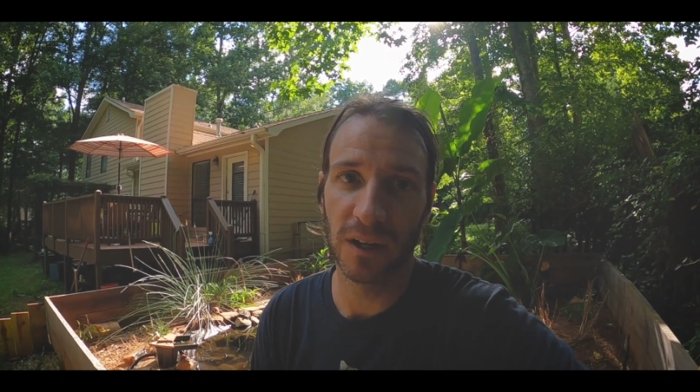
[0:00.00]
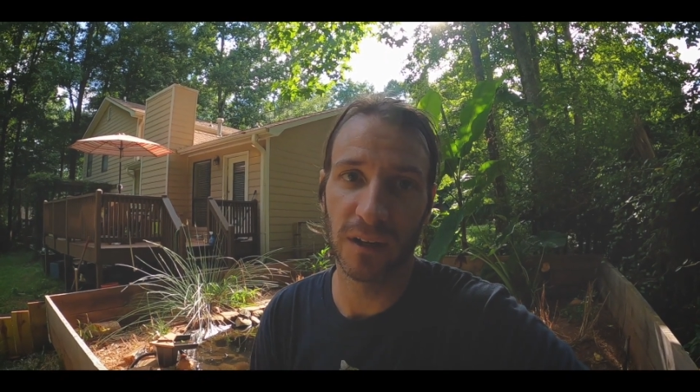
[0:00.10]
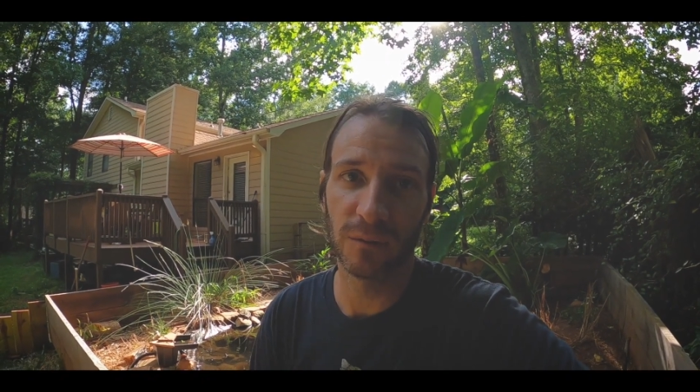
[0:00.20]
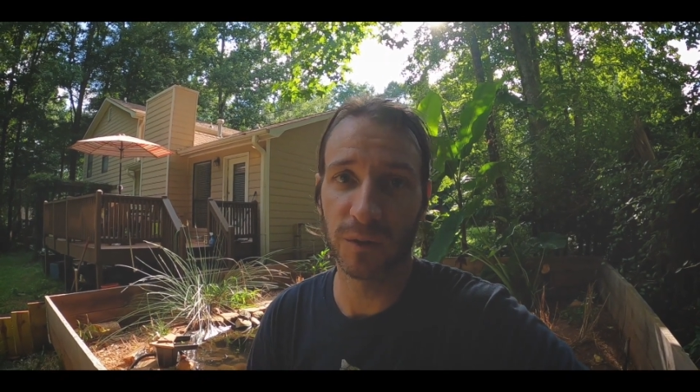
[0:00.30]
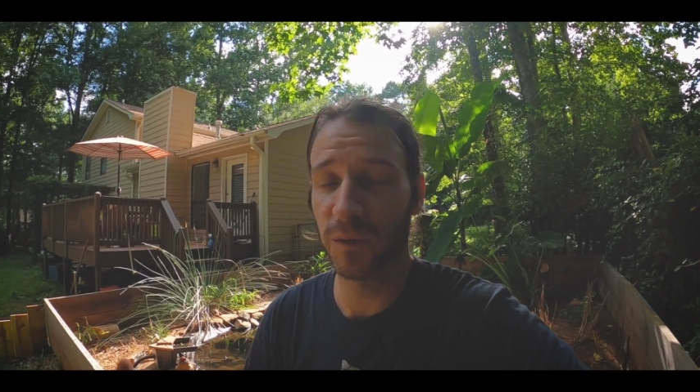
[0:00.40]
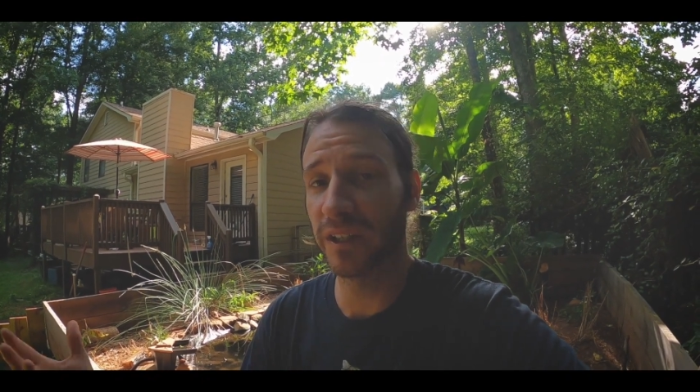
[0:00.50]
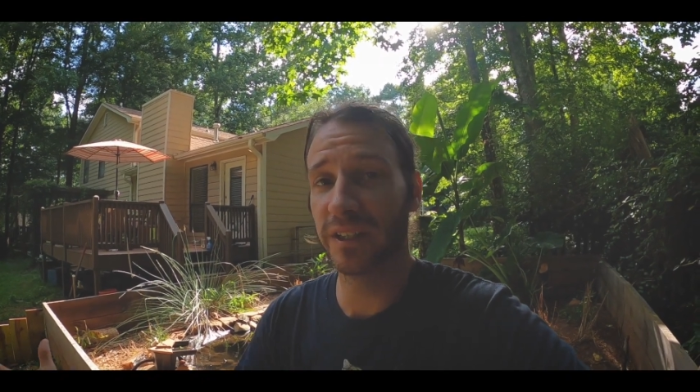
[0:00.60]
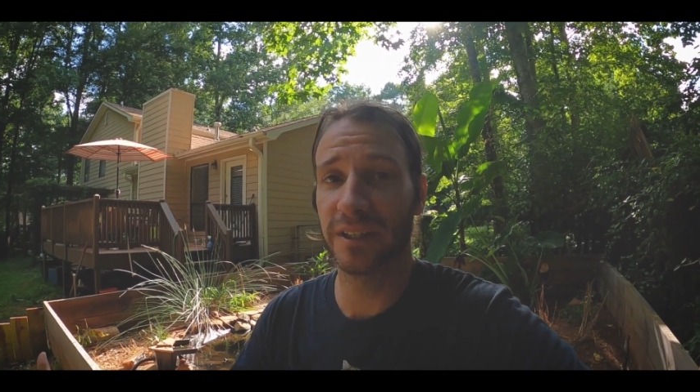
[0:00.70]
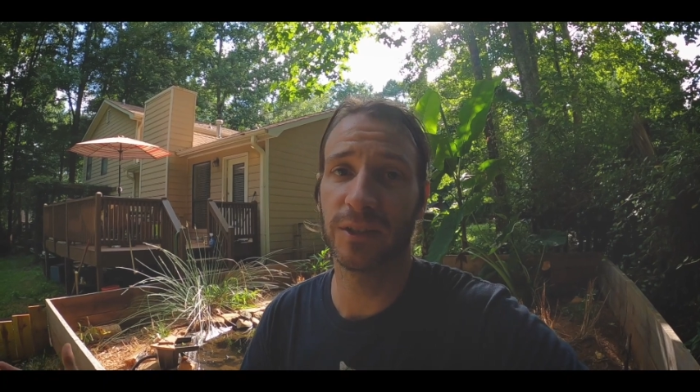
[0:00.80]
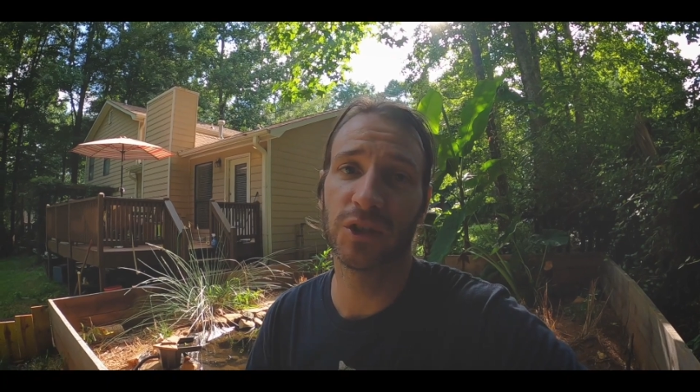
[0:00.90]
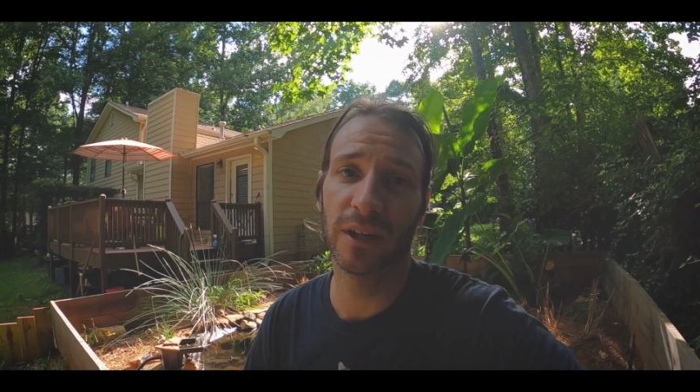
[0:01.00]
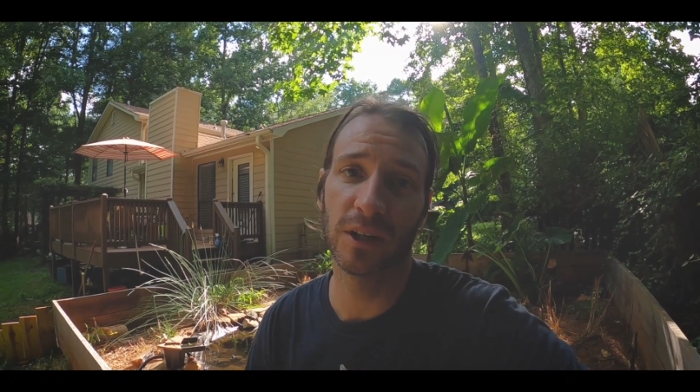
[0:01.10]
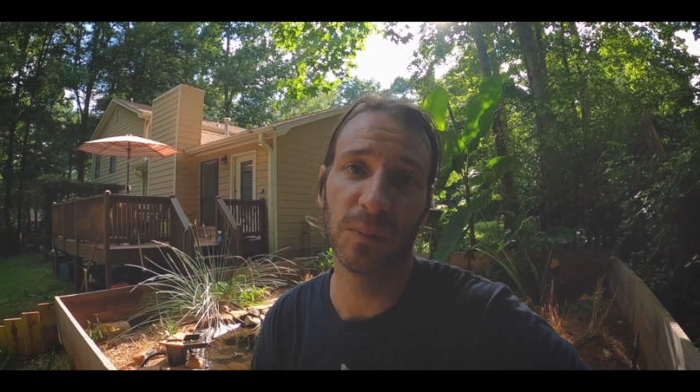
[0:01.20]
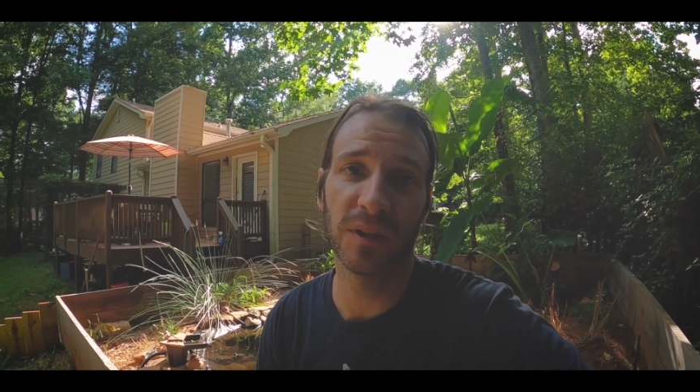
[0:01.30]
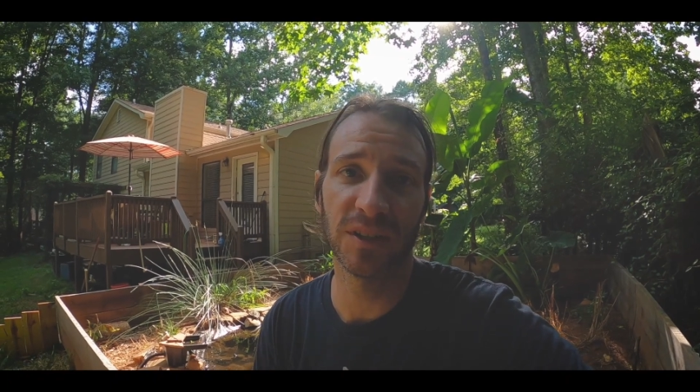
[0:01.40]
It was fun getting to
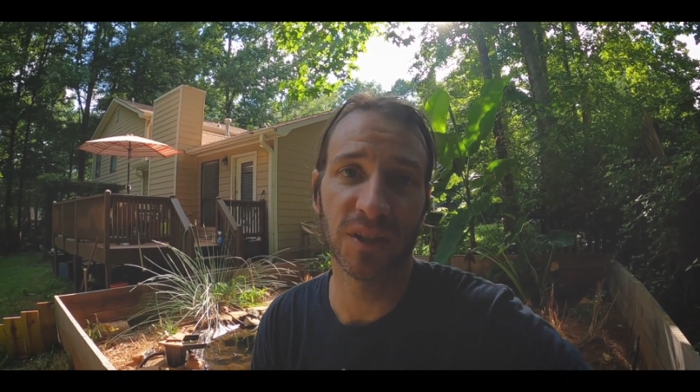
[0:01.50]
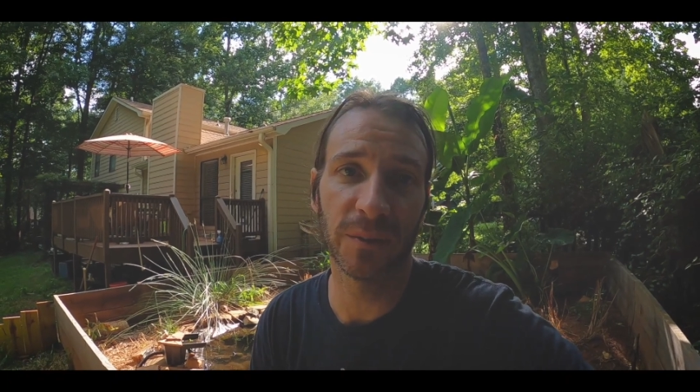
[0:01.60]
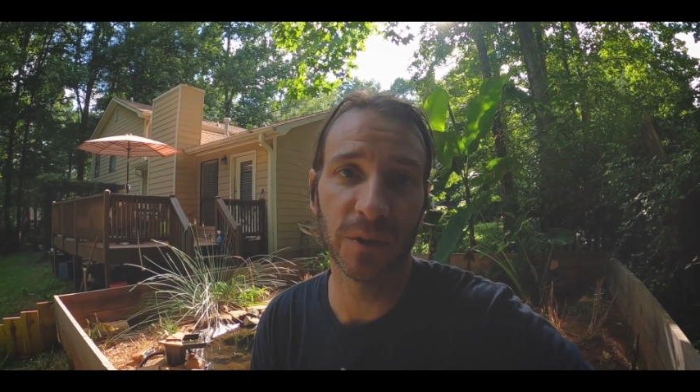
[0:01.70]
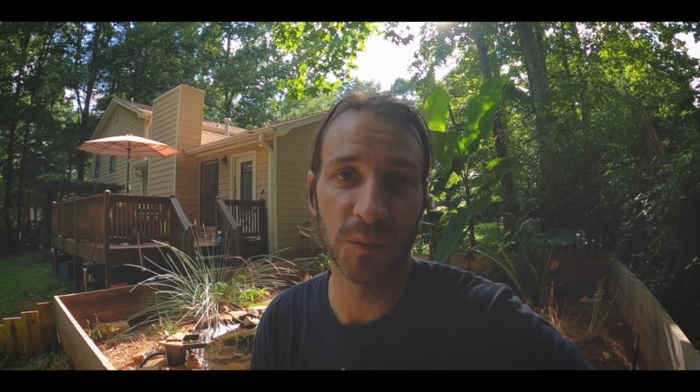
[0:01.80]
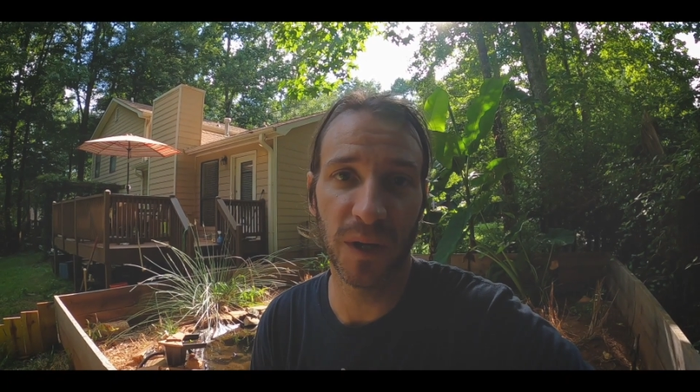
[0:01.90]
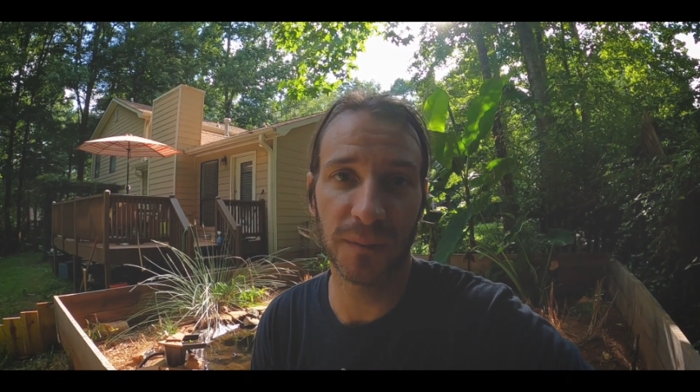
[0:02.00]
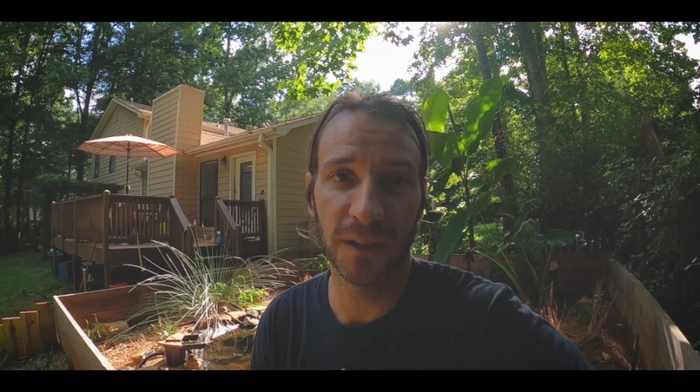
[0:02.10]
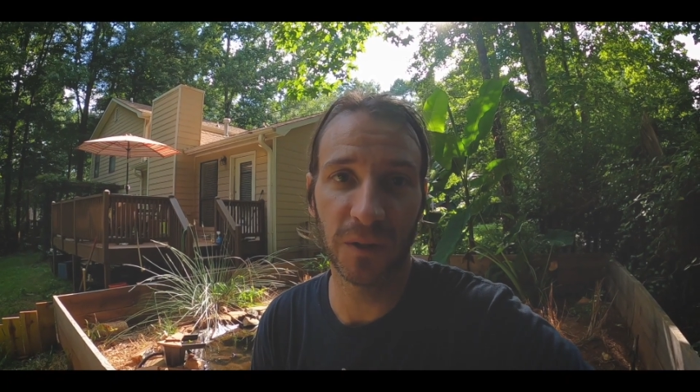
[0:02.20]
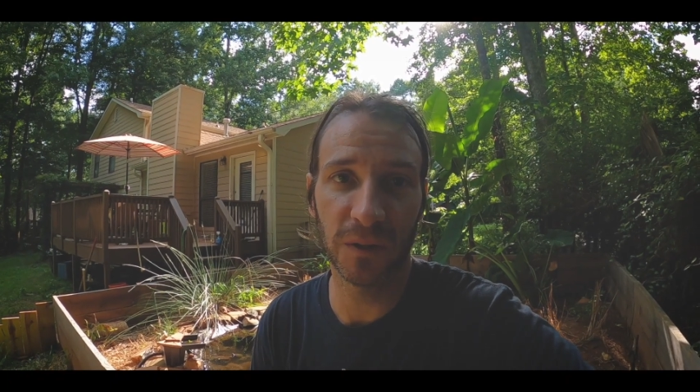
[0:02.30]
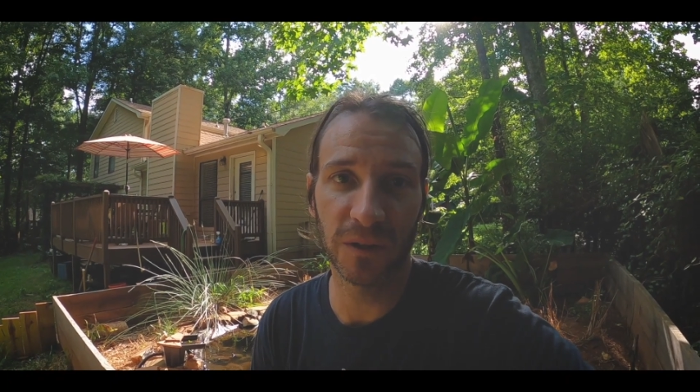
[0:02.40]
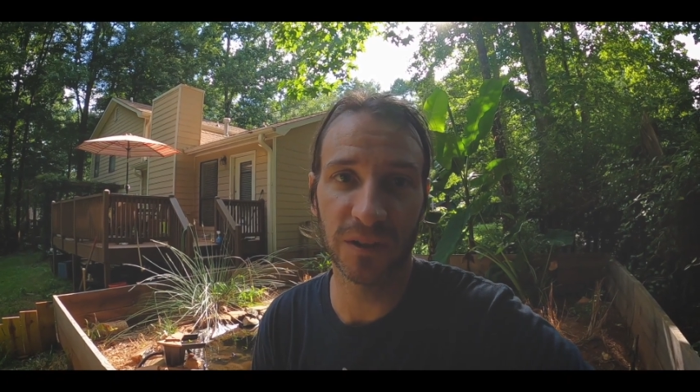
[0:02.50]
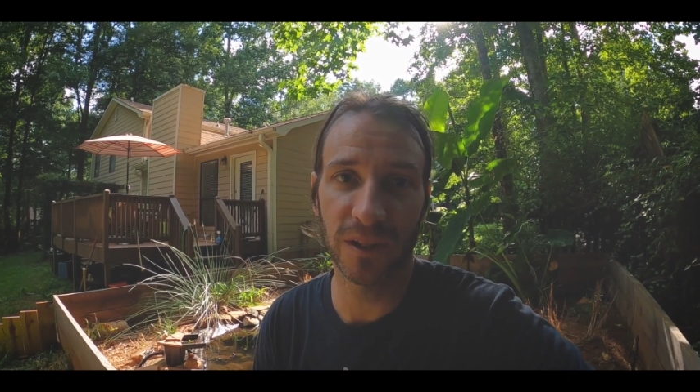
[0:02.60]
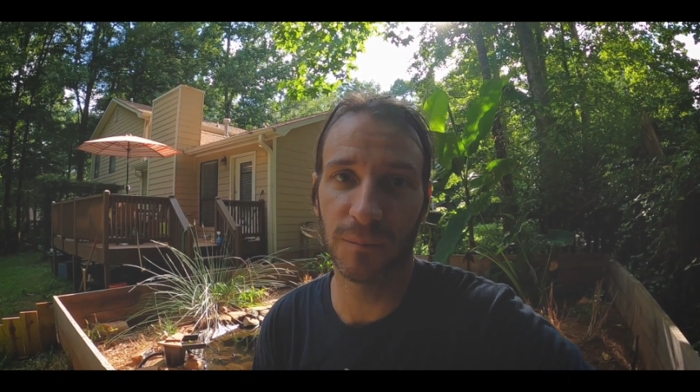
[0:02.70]
check up on some of those baby cooters.